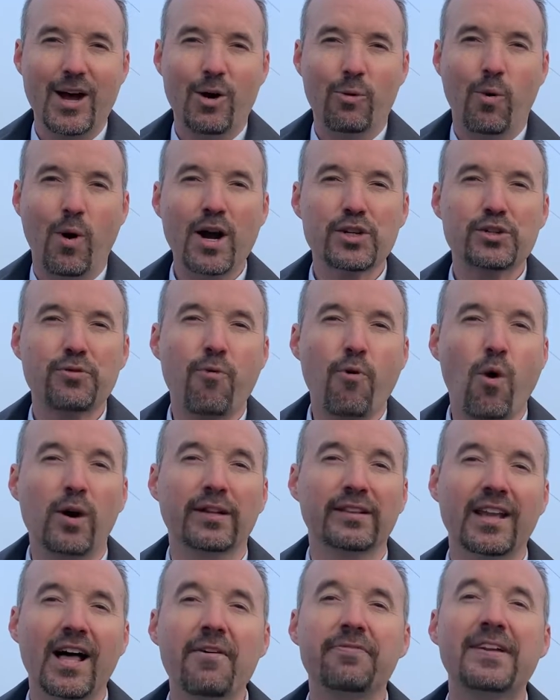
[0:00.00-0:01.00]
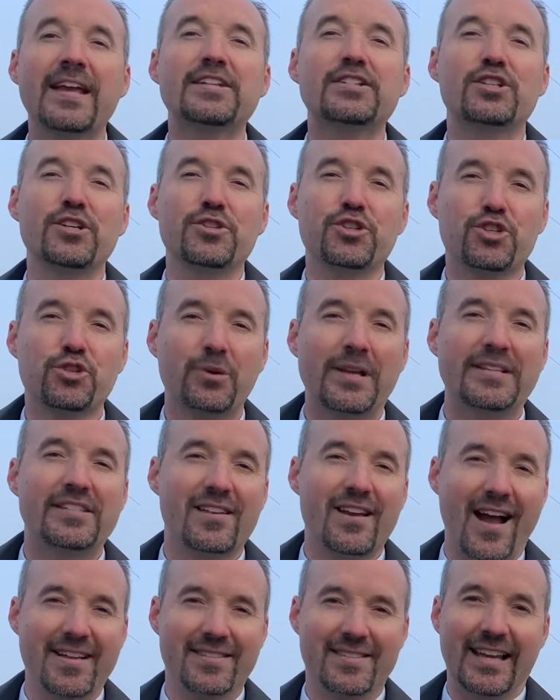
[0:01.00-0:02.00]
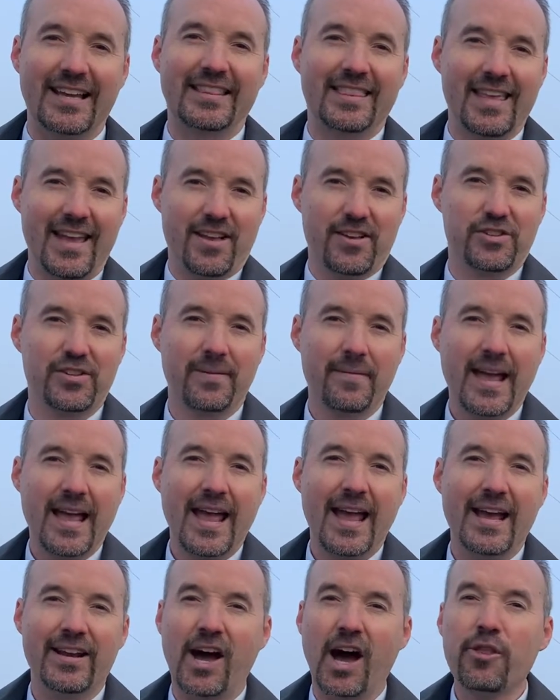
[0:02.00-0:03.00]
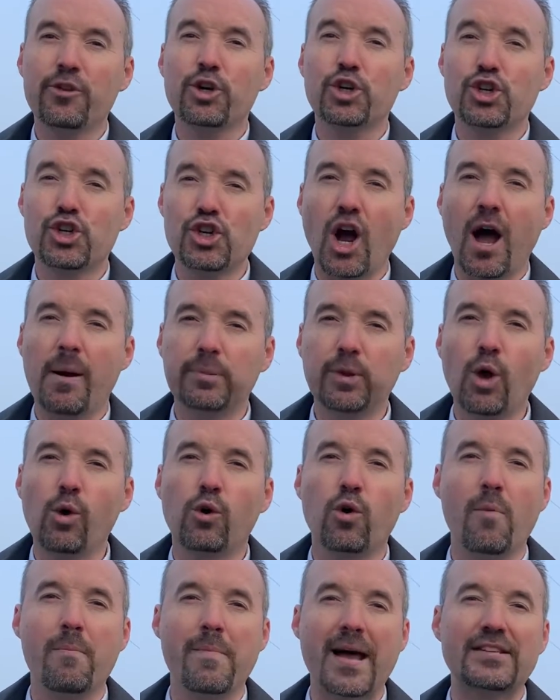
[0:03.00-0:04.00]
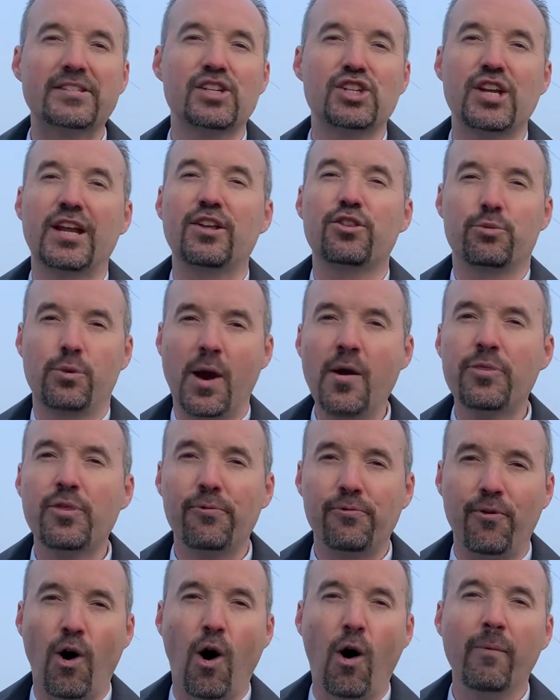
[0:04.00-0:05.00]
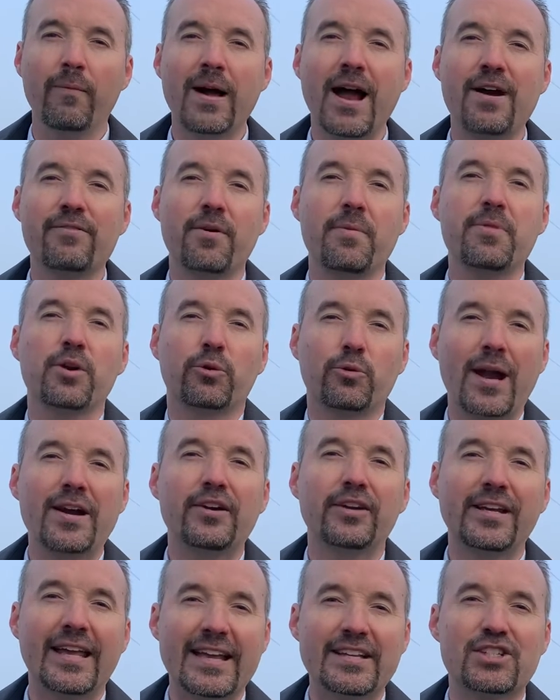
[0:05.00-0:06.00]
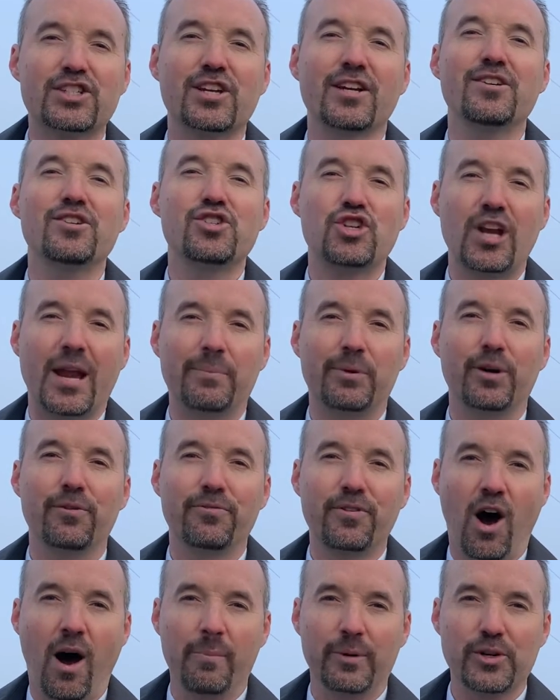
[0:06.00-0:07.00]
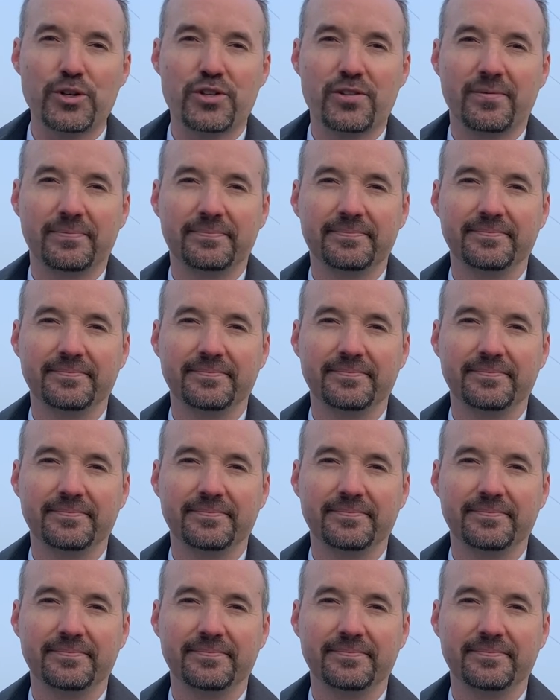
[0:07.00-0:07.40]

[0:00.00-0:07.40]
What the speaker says: Watch for Love Kingston street signs like this and other shop local messaging throughout the fall from the Greater Kingston Chamber of Commerce.